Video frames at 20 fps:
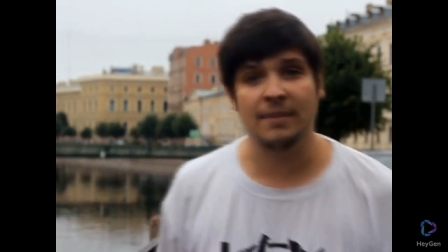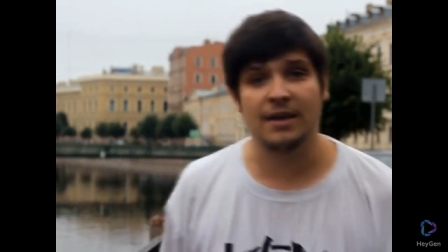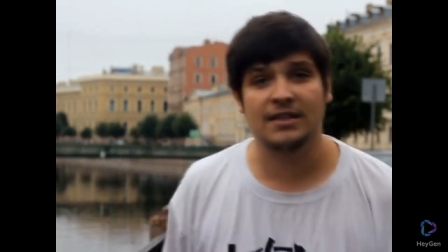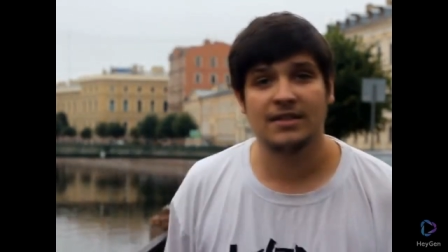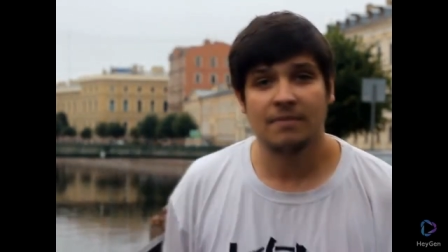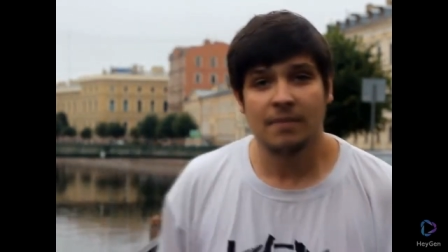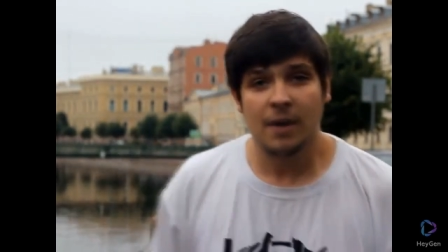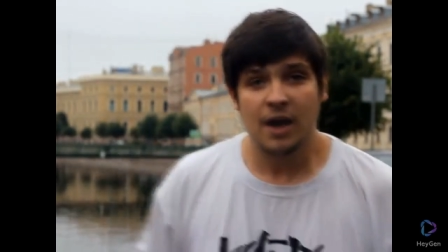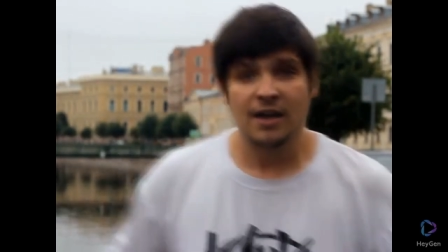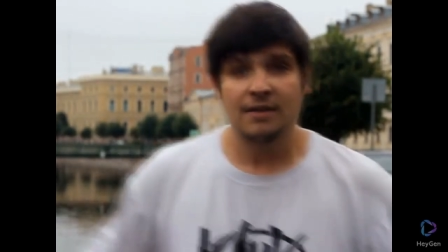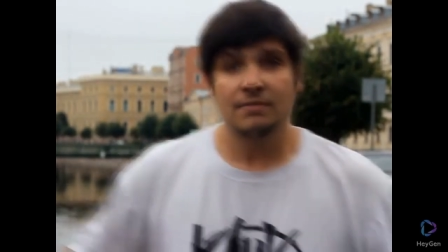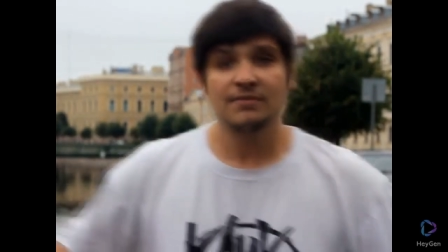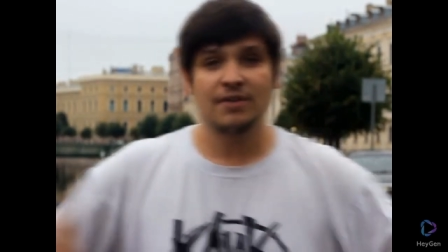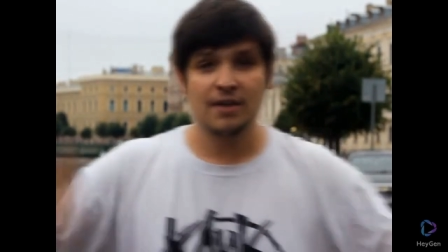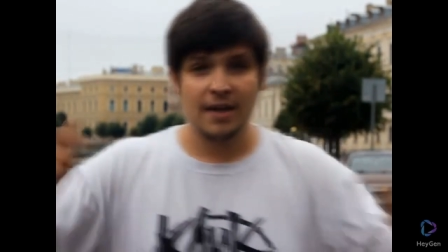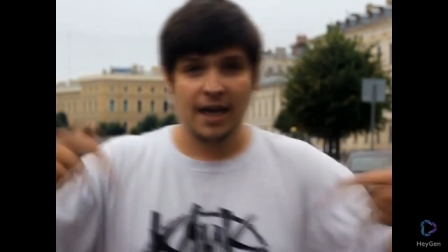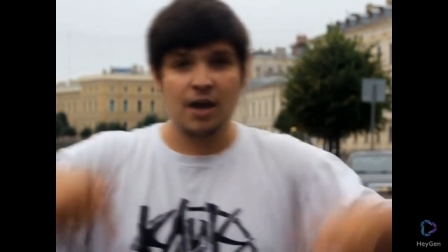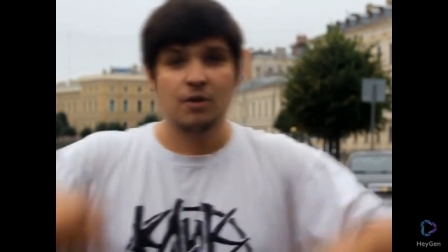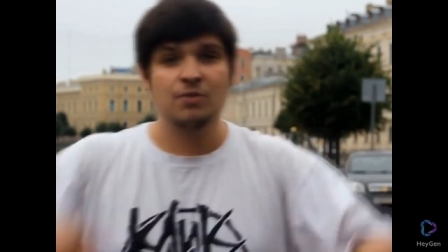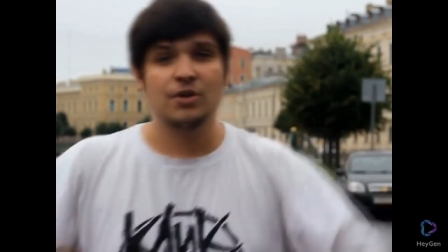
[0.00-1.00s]
I'm at the bottom
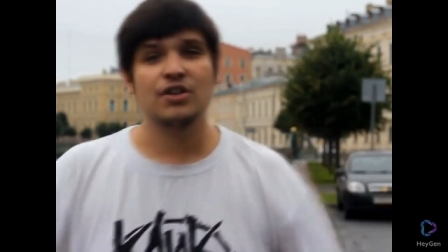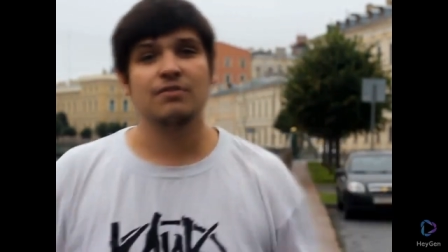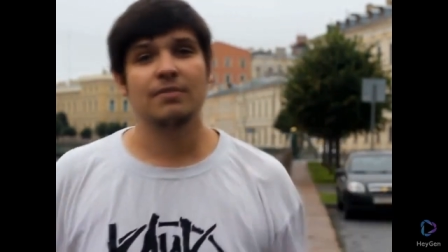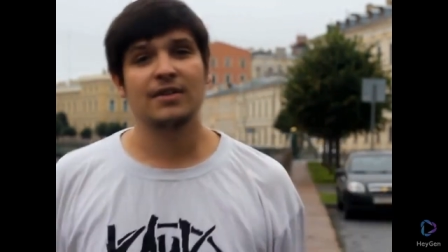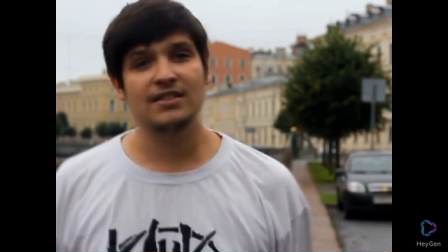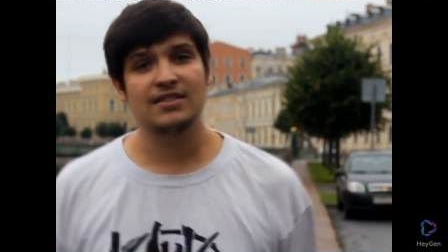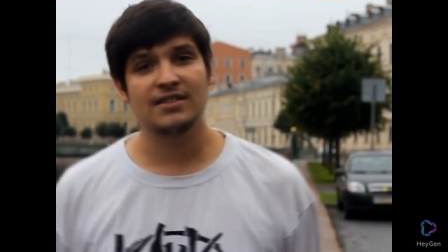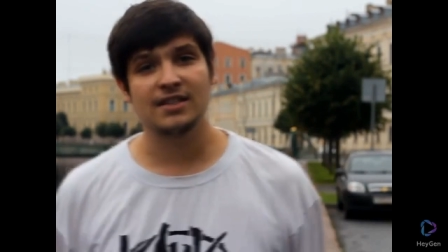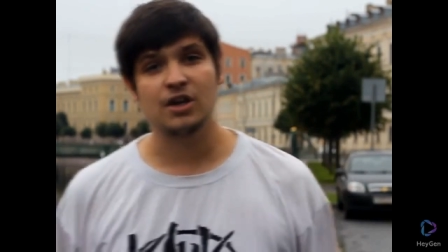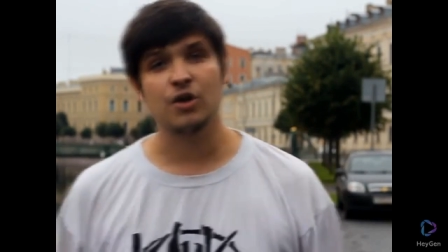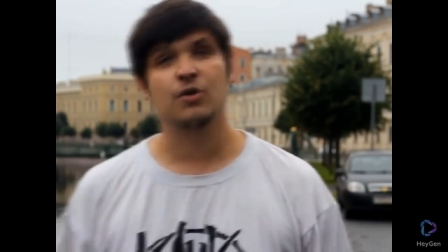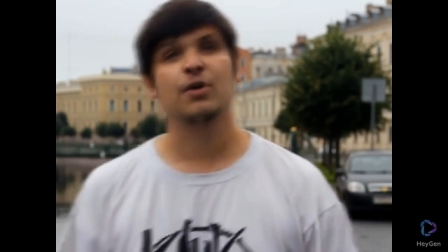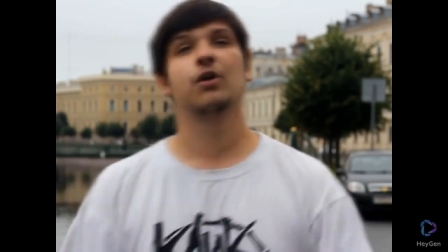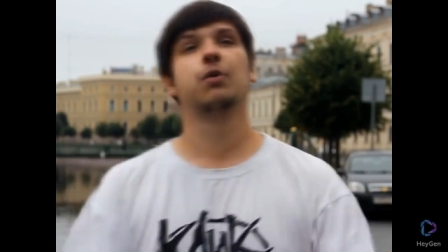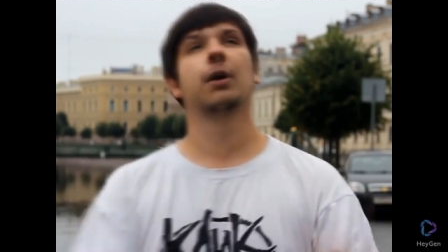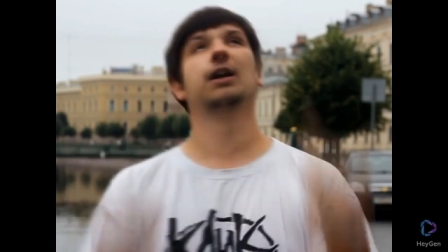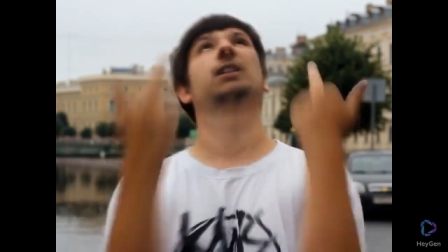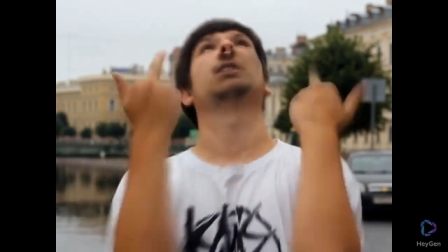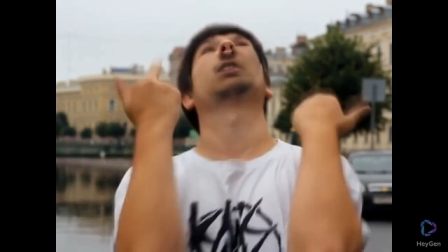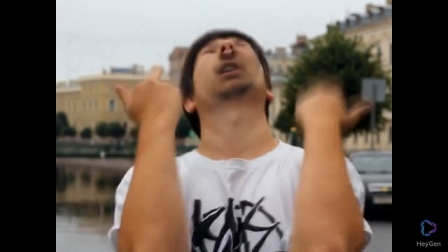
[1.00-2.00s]
for now, which means the
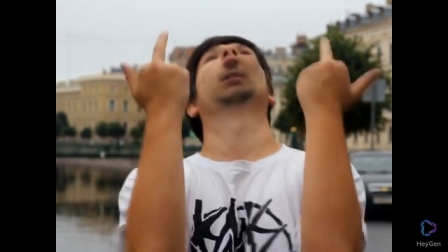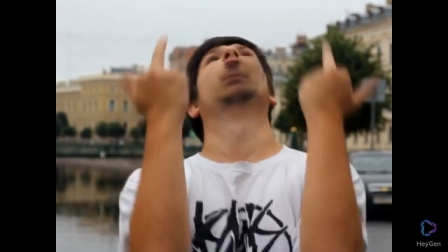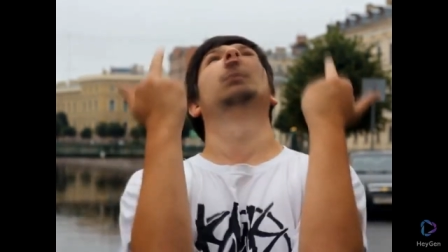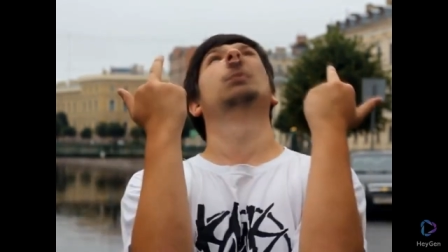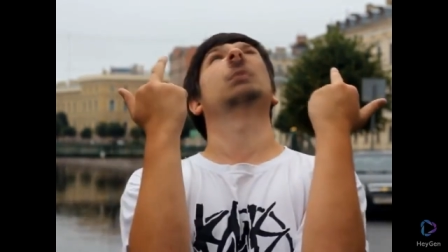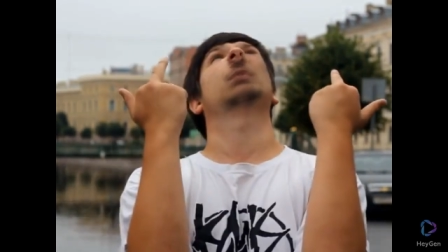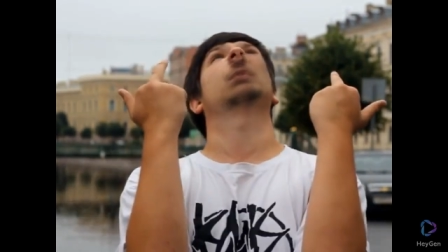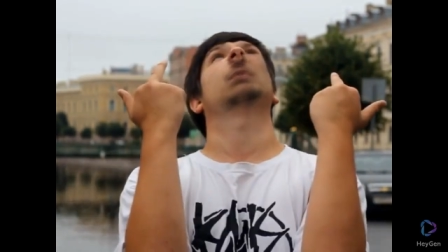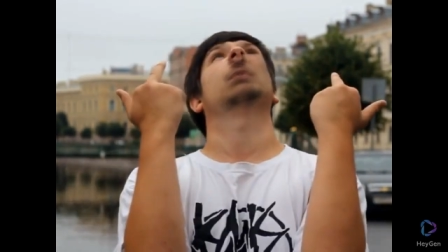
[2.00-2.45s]
only way is up.